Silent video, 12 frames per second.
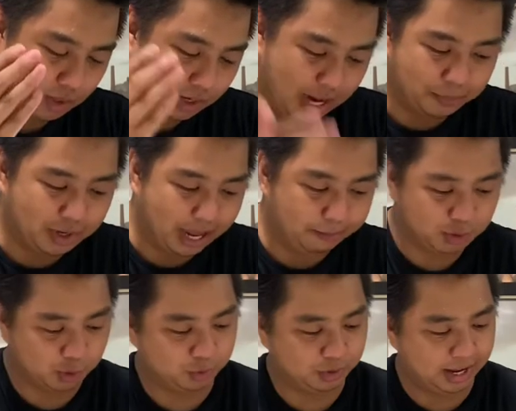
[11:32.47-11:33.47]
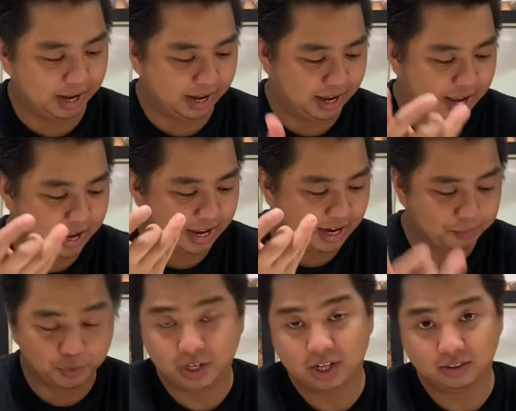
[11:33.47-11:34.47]
lemon lime soda, and a
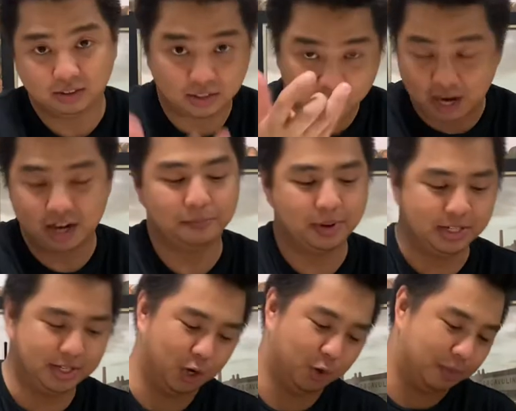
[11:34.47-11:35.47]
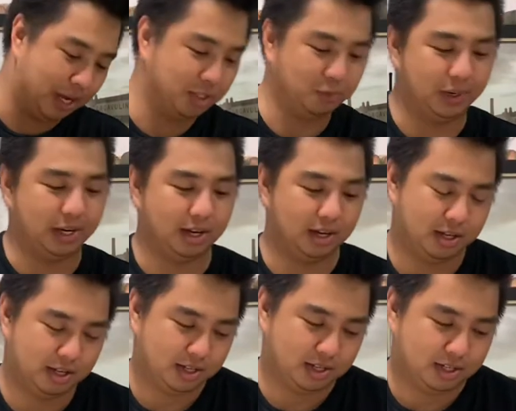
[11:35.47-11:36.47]
Monin caramel syrup as well.
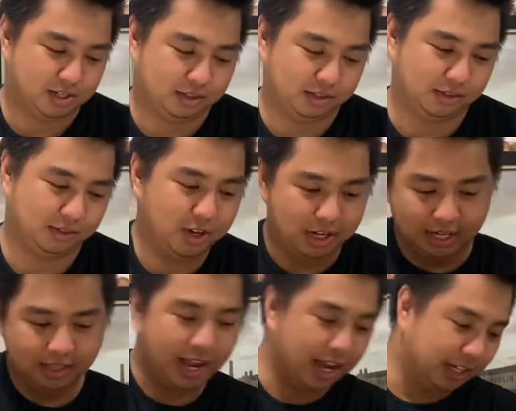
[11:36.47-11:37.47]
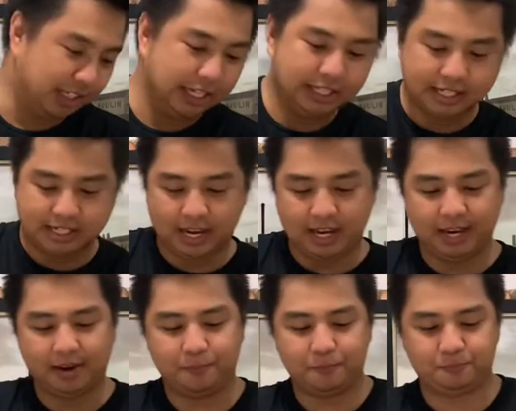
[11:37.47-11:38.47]
So yun, ganda, gandang design.